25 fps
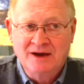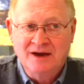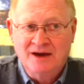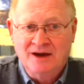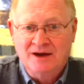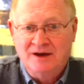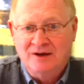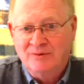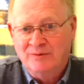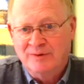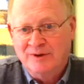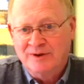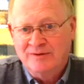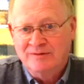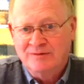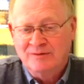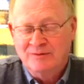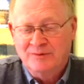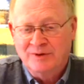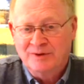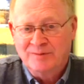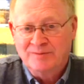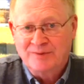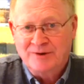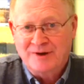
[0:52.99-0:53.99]
uh, when,
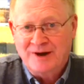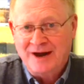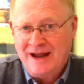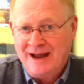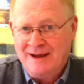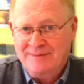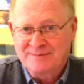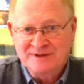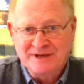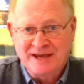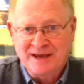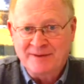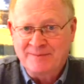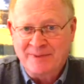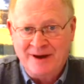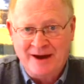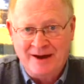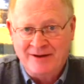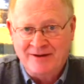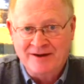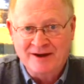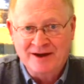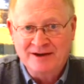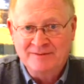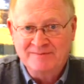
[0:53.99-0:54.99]
when perhaps a
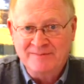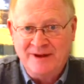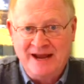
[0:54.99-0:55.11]
parent